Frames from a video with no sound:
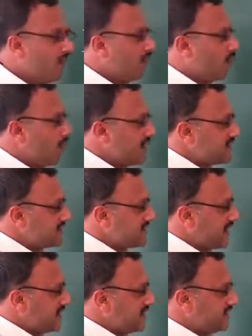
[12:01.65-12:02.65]
One
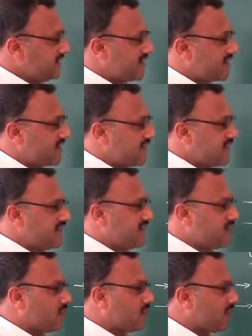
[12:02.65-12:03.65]
side it will read the
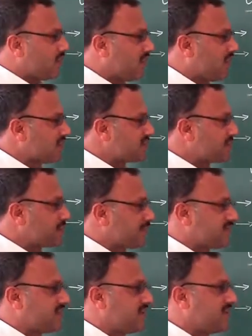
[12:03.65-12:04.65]
codons
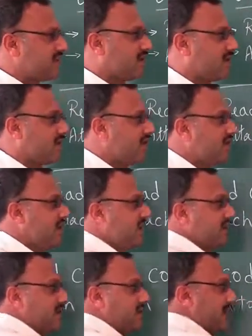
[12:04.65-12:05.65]
present on
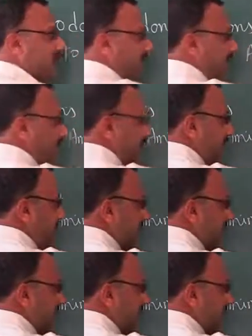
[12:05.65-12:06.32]
mRNA,